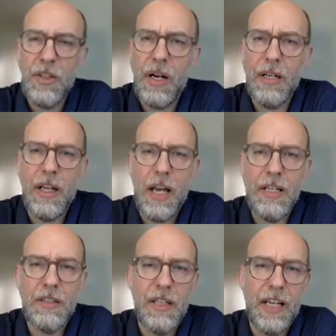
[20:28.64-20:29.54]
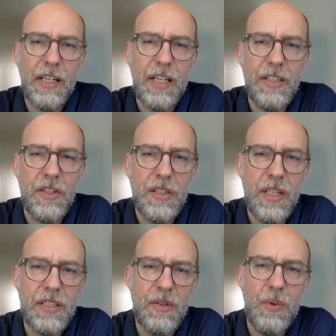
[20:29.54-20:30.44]
I just get your
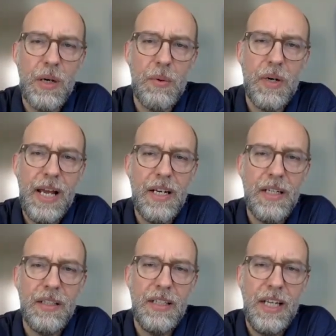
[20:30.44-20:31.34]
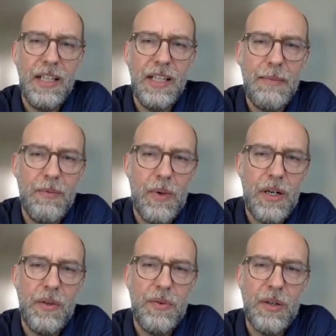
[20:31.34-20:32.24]
sense of where we're headed on the debt limit, where
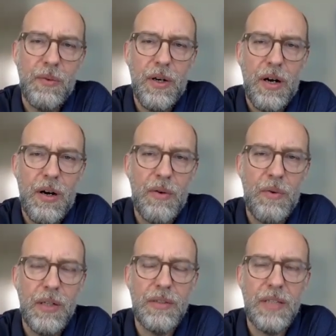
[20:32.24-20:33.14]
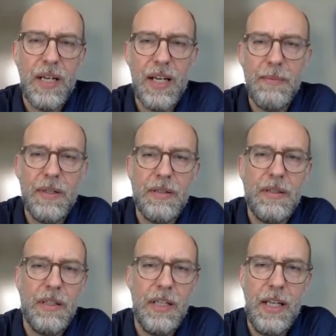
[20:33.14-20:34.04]
you think we are in real time, and
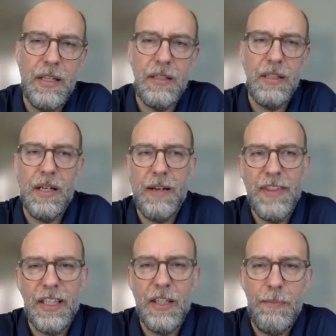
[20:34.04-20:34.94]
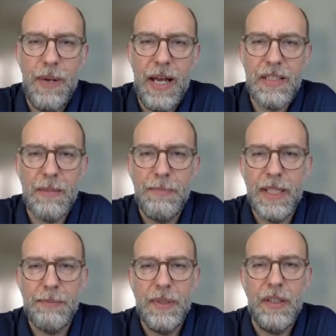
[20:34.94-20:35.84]
I think you passed a
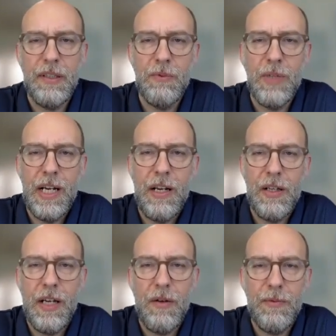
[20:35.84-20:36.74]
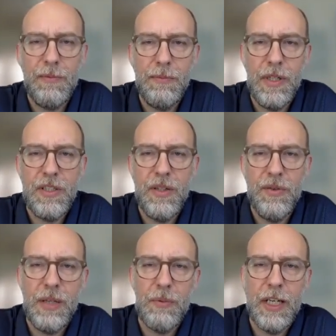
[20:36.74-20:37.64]
big bill. And how much do you
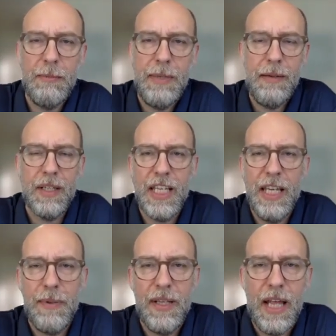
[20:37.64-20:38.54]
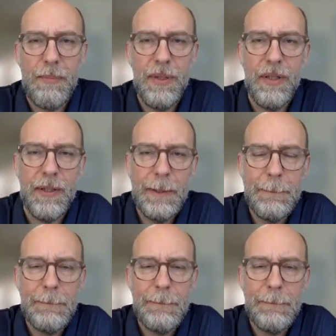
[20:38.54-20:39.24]
think we're going to be able to keep of that bill?